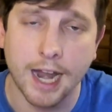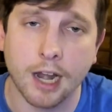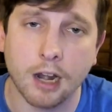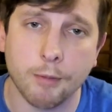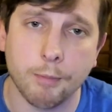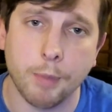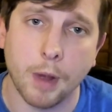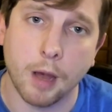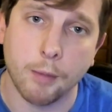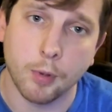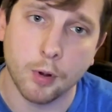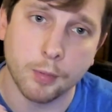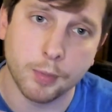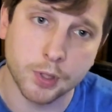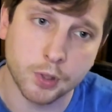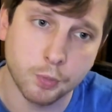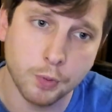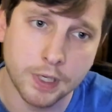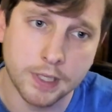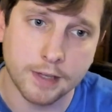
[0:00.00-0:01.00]
air bubble
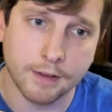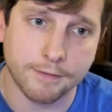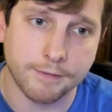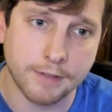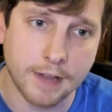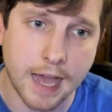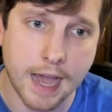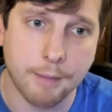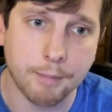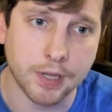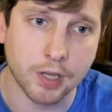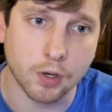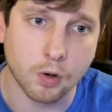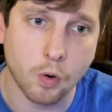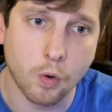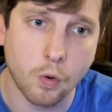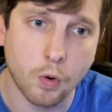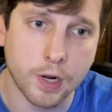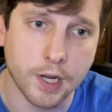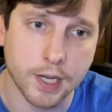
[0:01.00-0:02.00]
between the flap and the
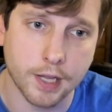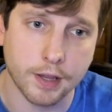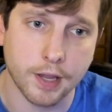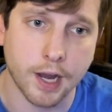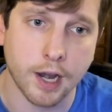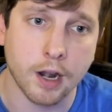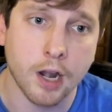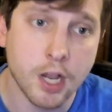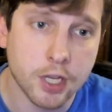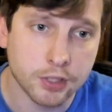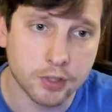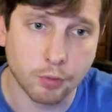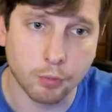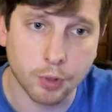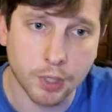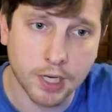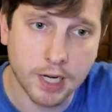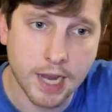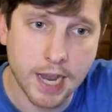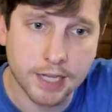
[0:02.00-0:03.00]
cornea there so
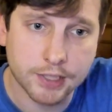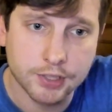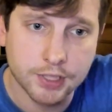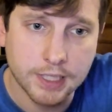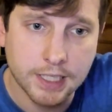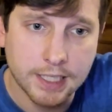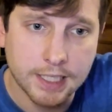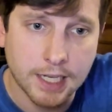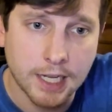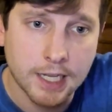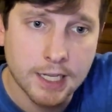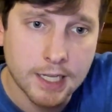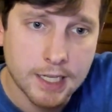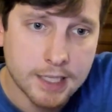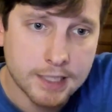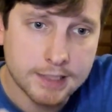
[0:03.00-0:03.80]
we're going to actually need to